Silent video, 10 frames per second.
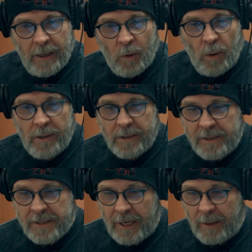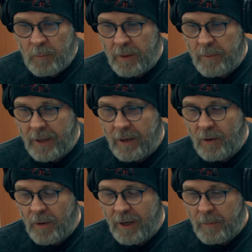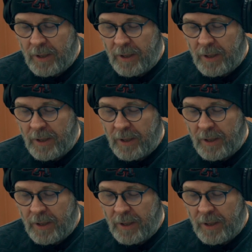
Quality Time, written by Craig